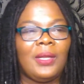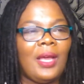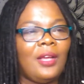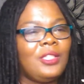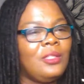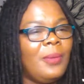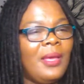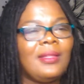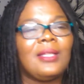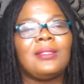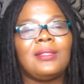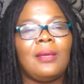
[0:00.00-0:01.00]
she made
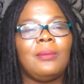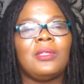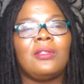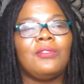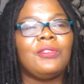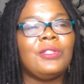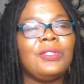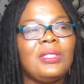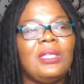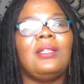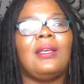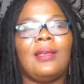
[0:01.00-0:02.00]
that statement, the first
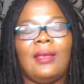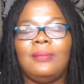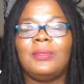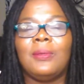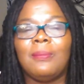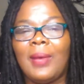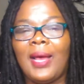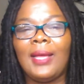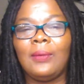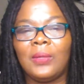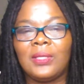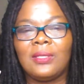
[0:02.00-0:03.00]
thing that came to
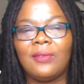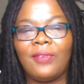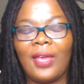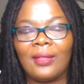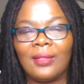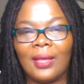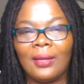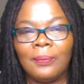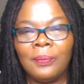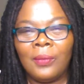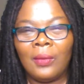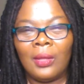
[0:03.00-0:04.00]
mind was the fact that
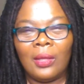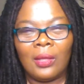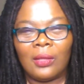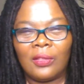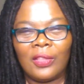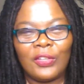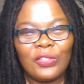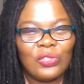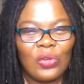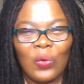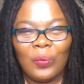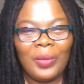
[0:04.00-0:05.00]
there's
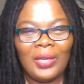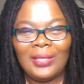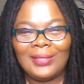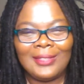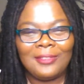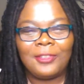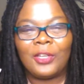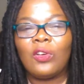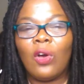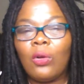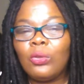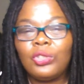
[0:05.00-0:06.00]
so many different
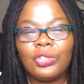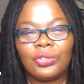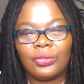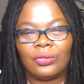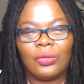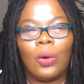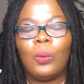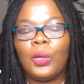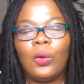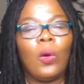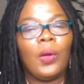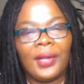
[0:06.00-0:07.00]
cultures
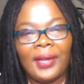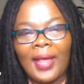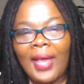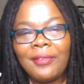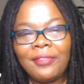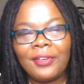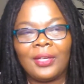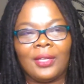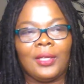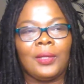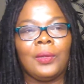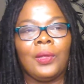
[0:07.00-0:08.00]
going on in
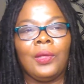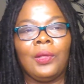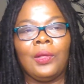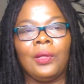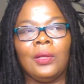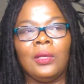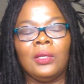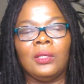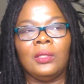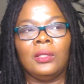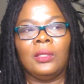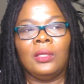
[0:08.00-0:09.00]
Africa.
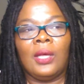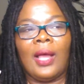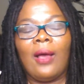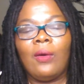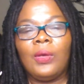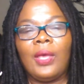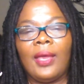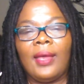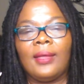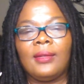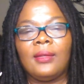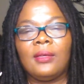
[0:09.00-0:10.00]
How
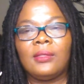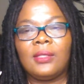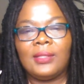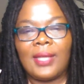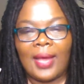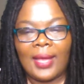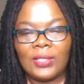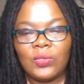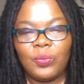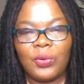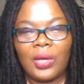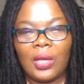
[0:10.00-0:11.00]
can the
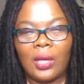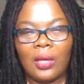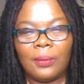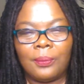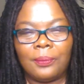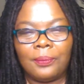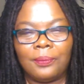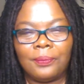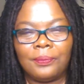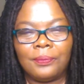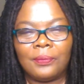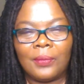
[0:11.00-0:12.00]
diaspora come
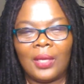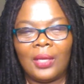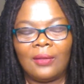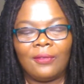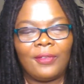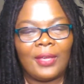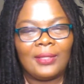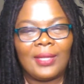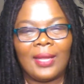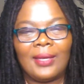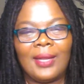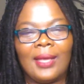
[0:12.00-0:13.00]
and affect
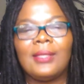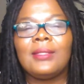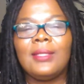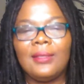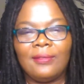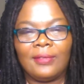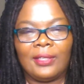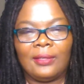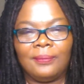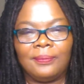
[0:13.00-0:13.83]
that negatively?